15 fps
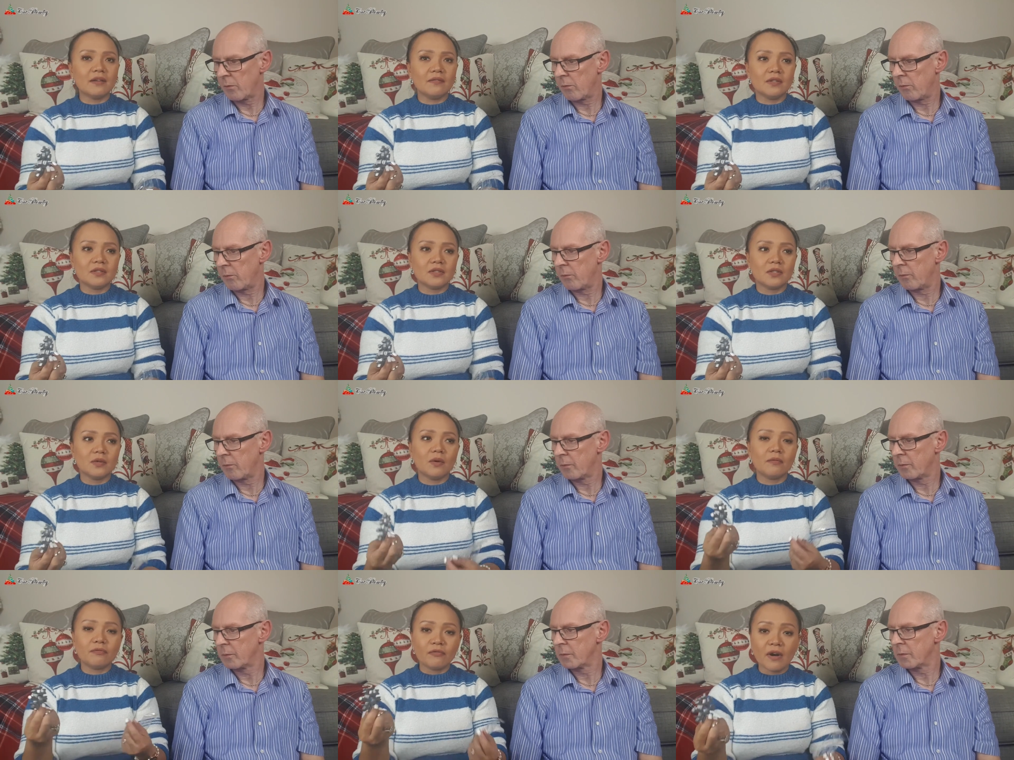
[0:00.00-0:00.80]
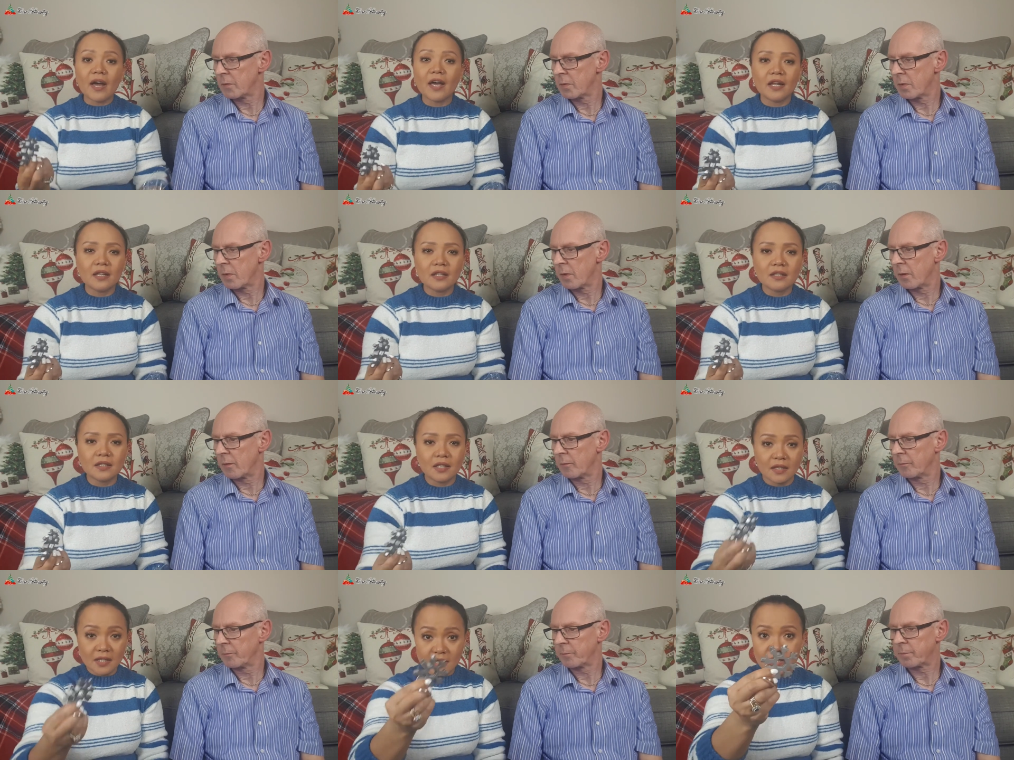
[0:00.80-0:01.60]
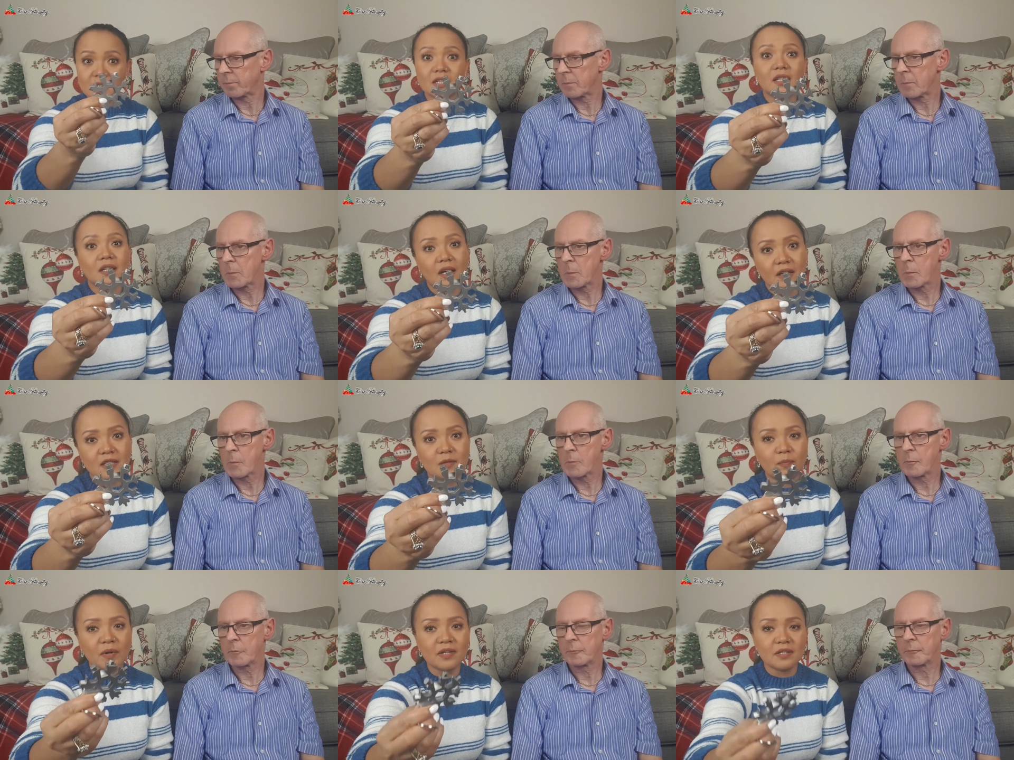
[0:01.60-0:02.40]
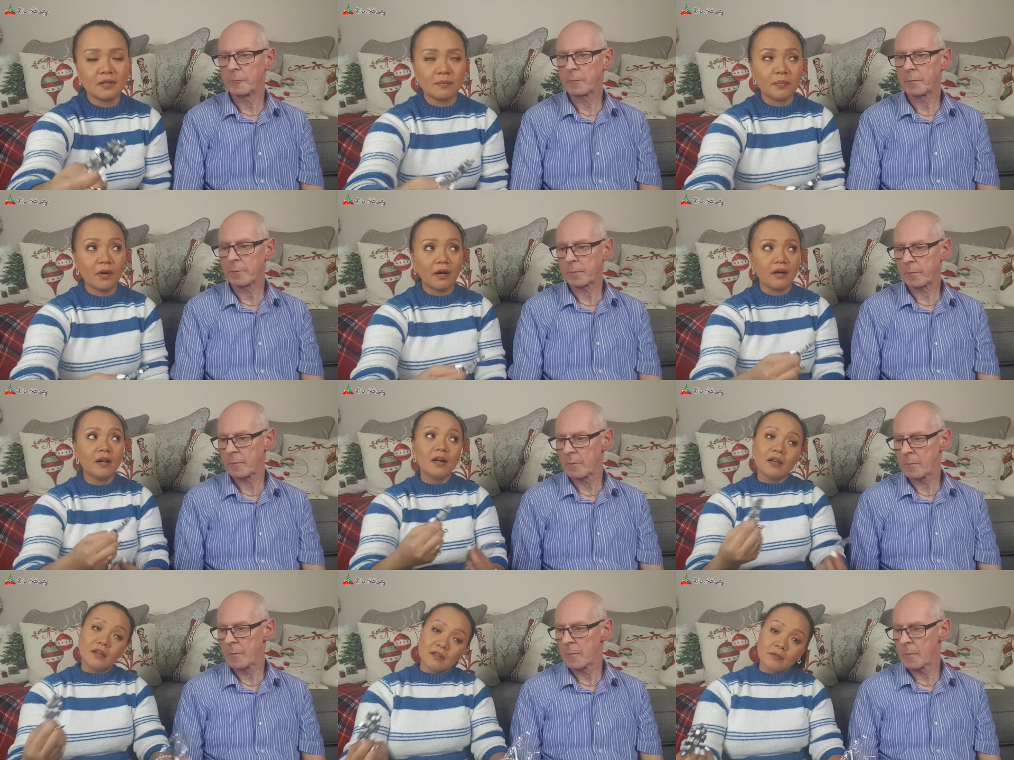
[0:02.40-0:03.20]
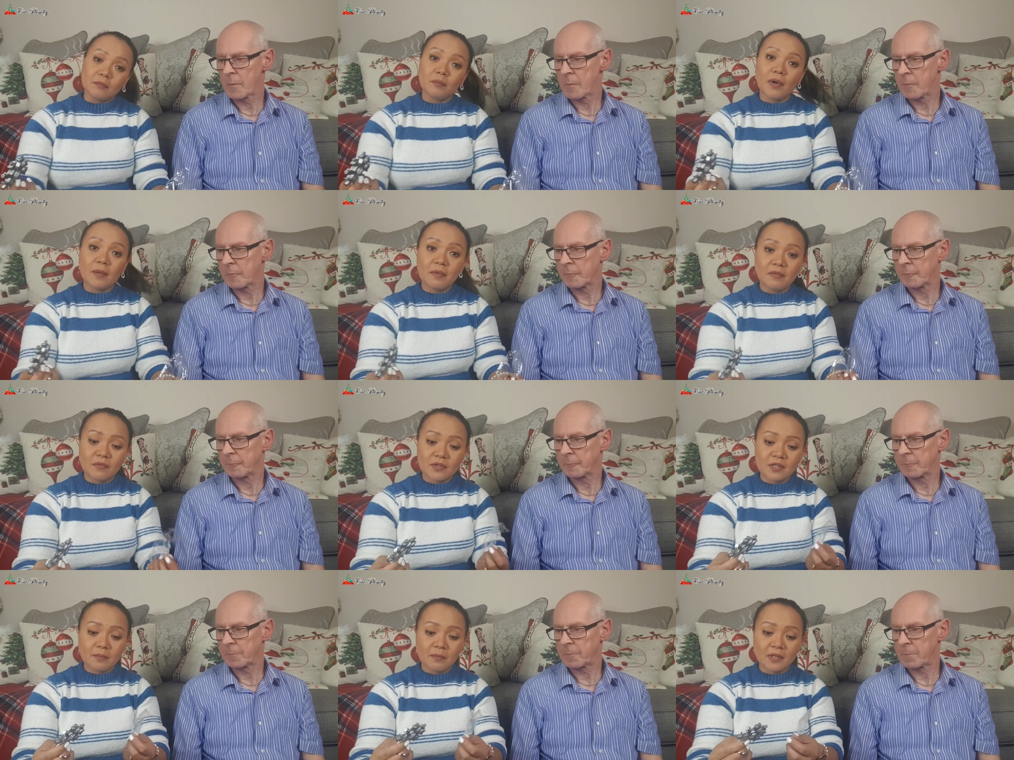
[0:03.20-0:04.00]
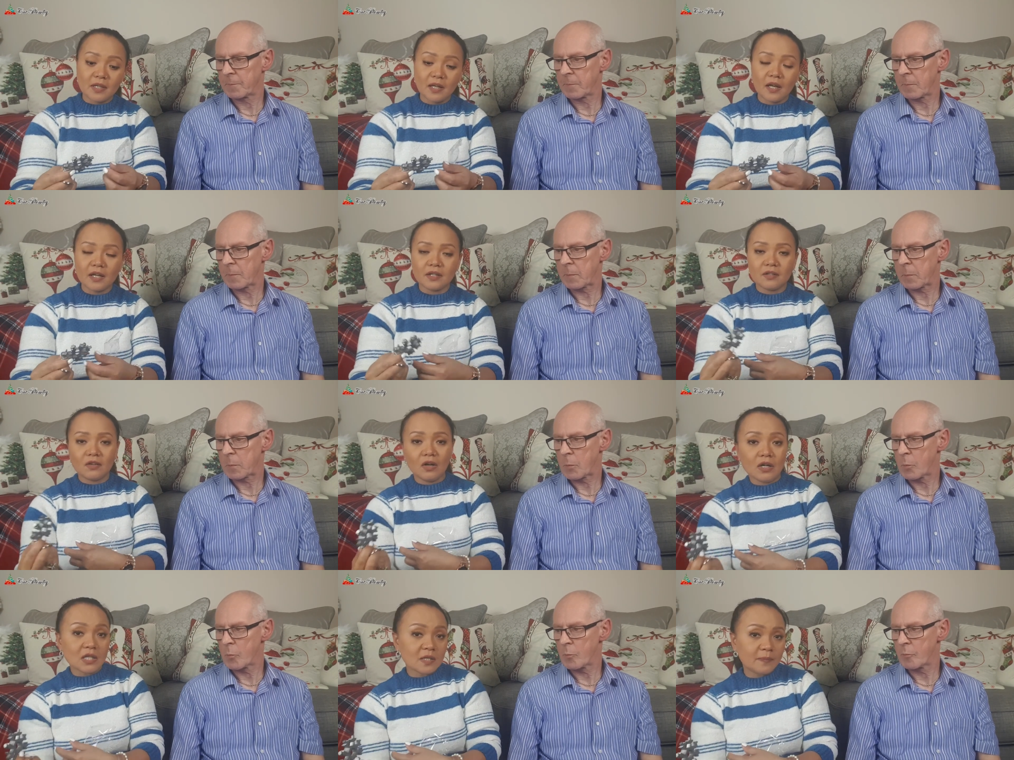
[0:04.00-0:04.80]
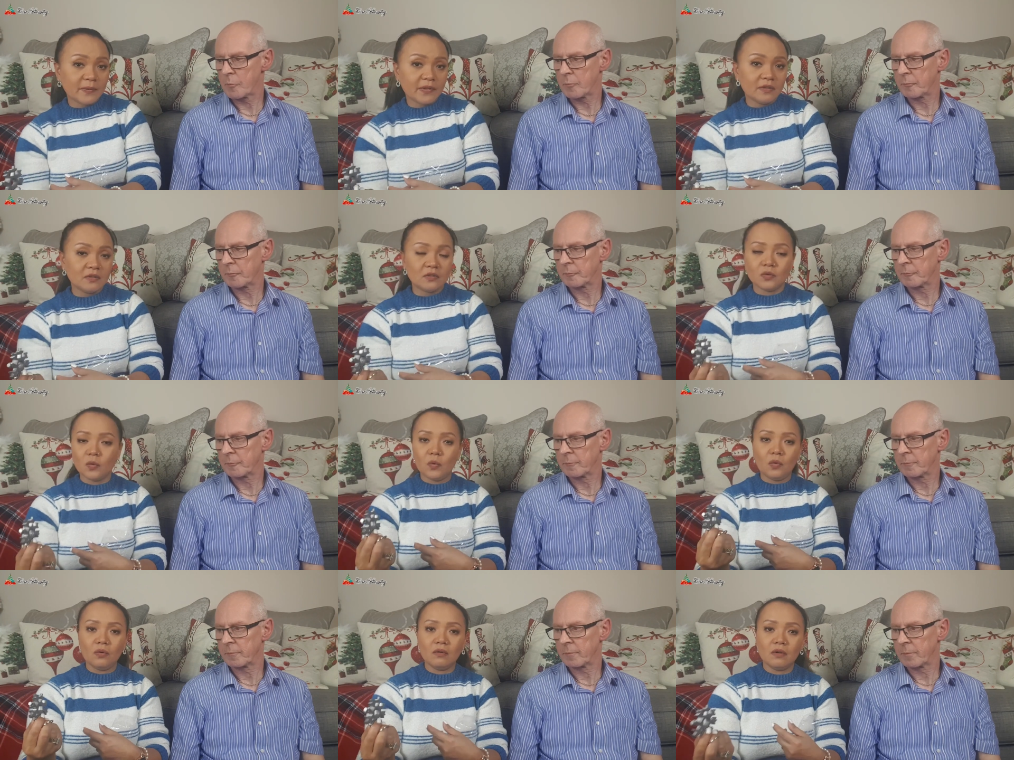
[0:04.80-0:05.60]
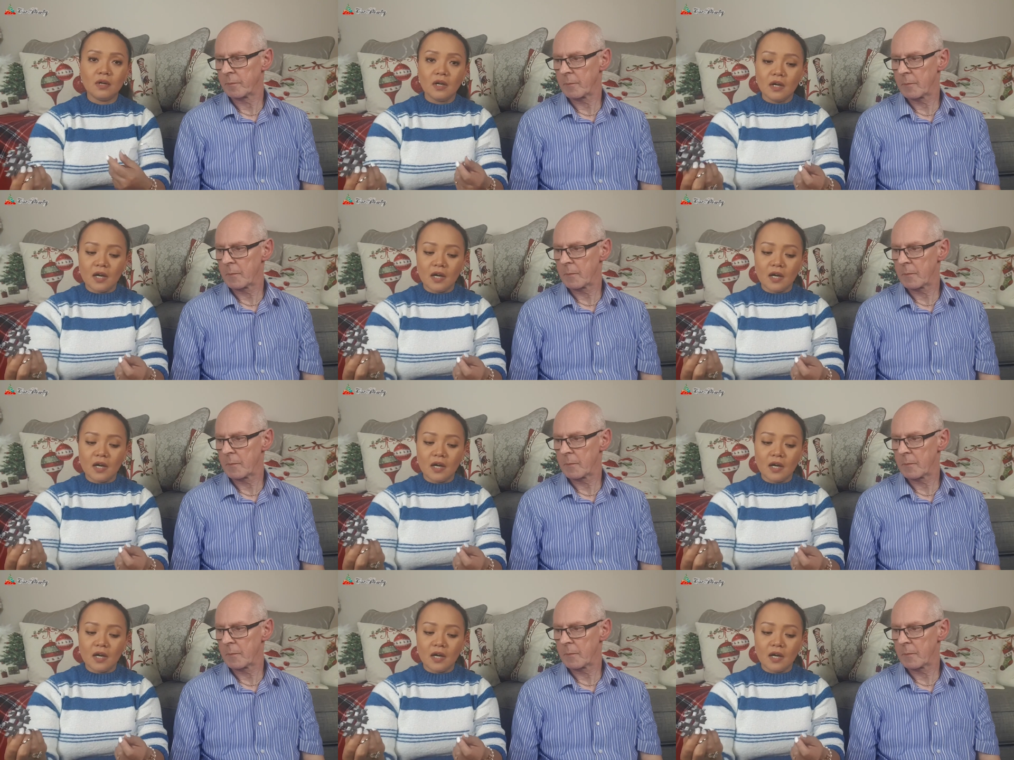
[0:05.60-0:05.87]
Speaker 1: to give it to a friend, this is a nice present, but maybe for somebody like your husband or,